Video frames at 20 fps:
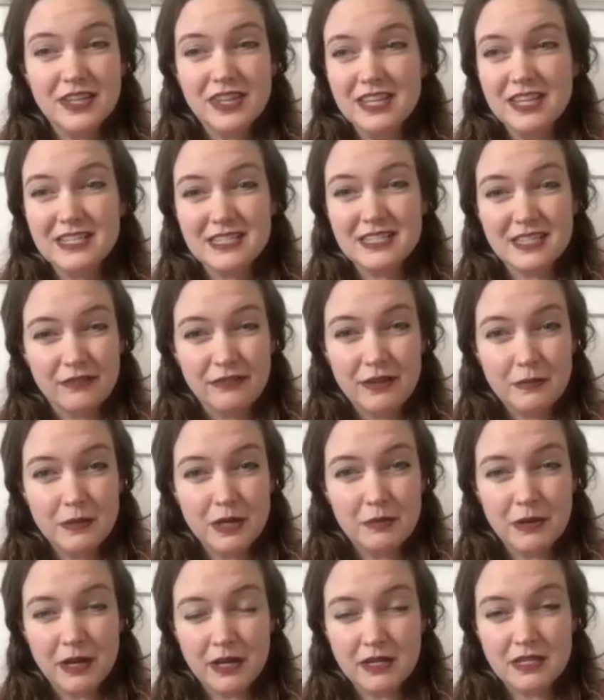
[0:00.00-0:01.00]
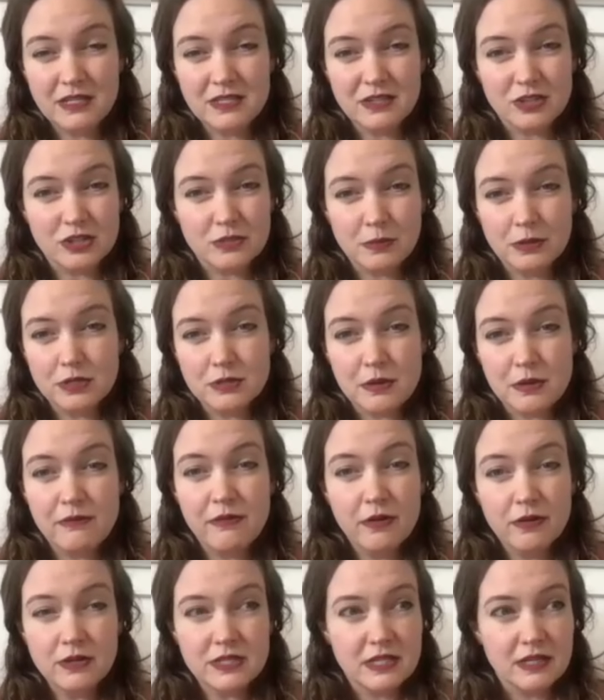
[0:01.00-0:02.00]
the things that female bodies are supposed to be
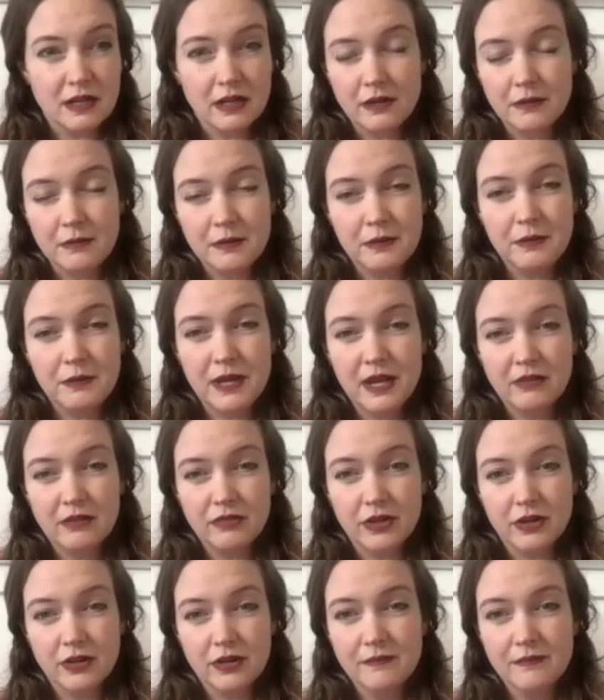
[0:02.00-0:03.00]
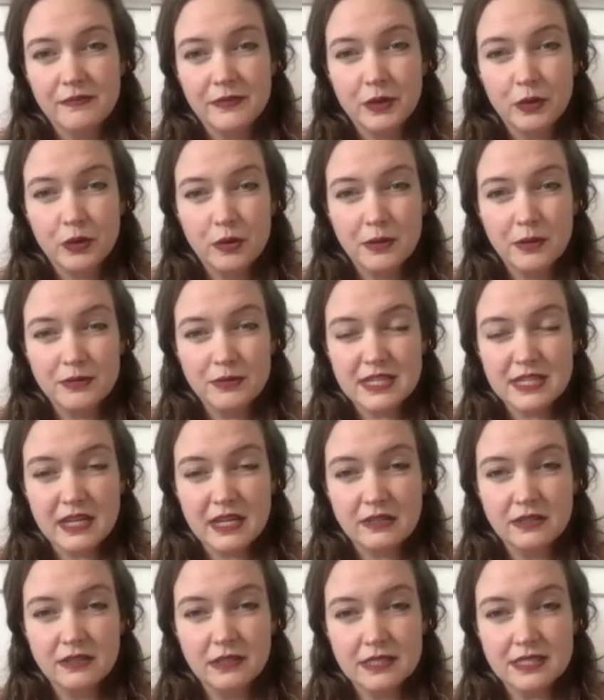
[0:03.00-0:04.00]
focusing on. I mean, we have our hormone
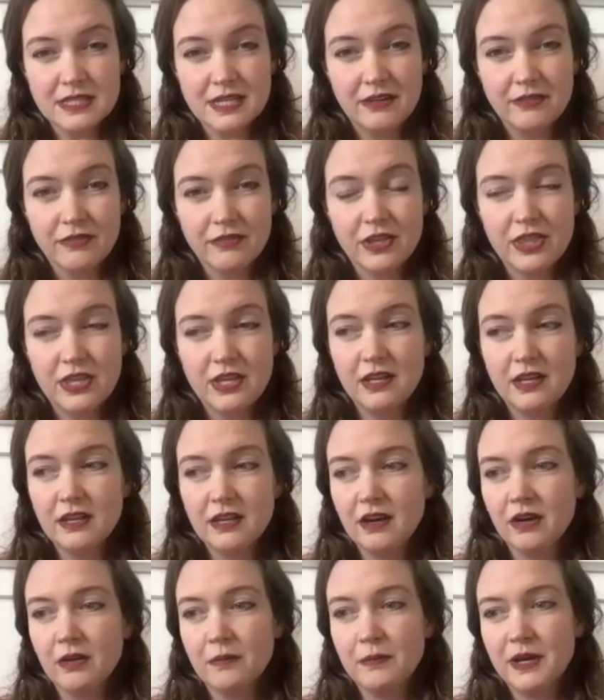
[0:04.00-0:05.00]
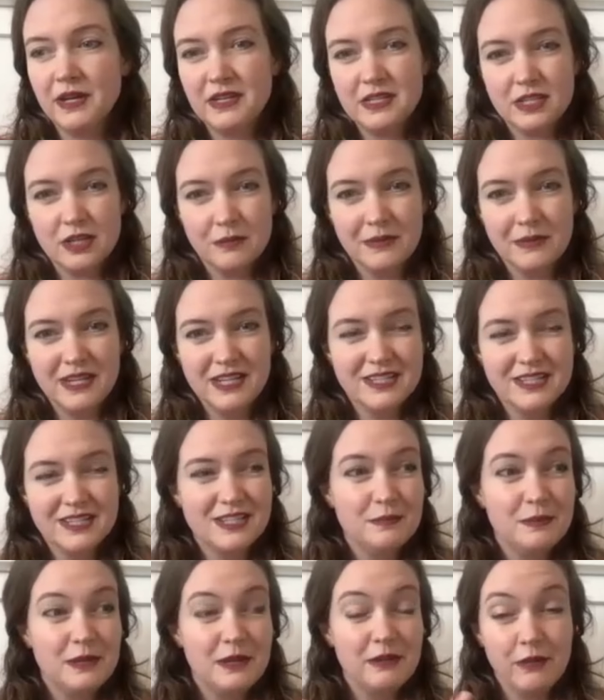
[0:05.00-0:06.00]
cycles and everything. Our bodies are meant
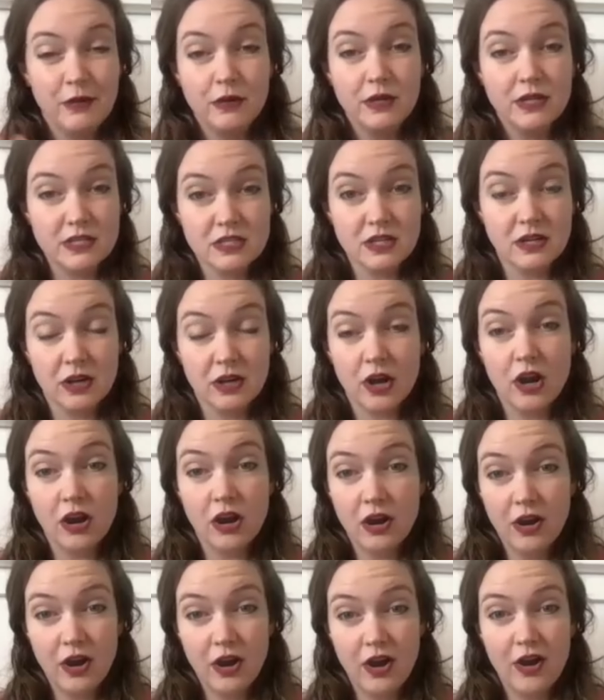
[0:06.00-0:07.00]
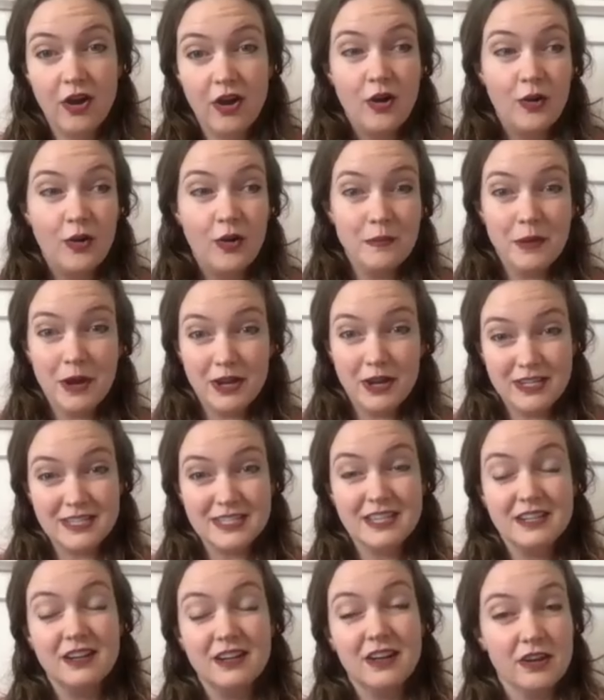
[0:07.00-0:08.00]
to be focused on our own bodies
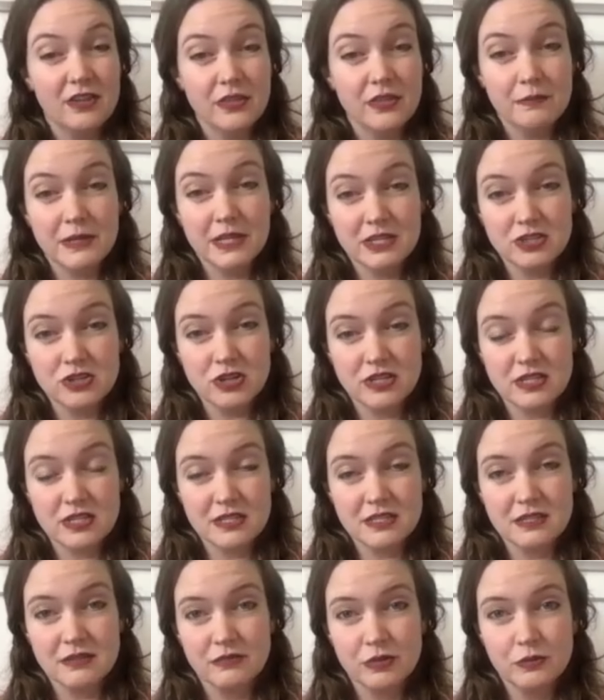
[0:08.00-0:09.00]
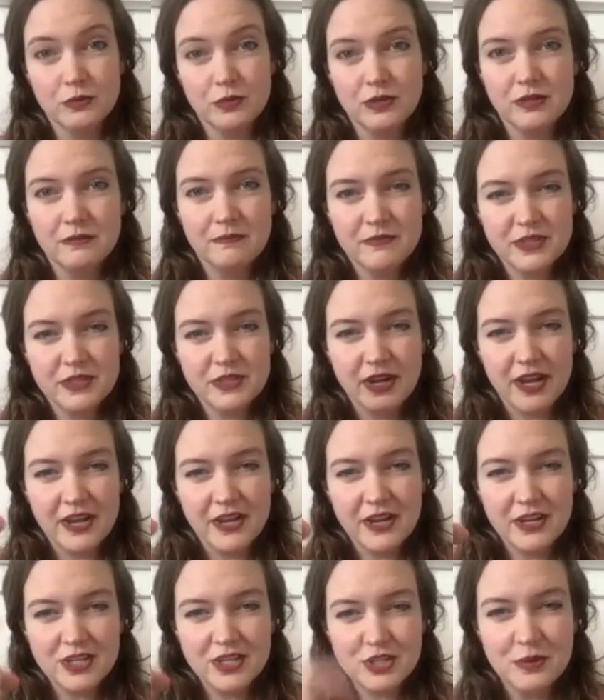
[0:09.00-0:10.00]
and not on the big stresses of the world. Sorry, I
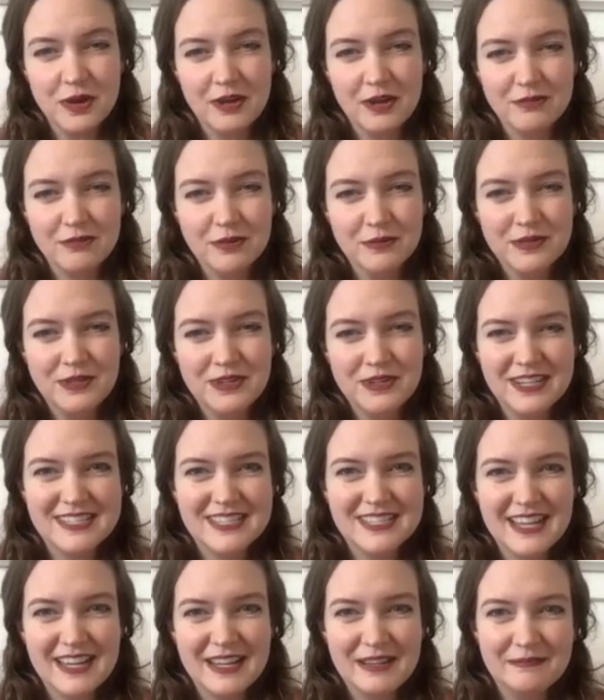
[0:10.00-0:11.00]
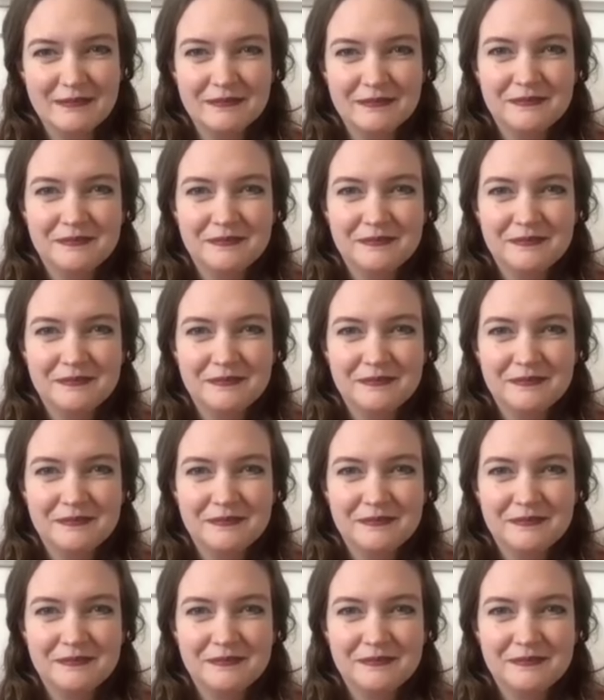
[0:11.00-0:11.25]
cut you off. Mm-hmm. What were you going to say? No, no,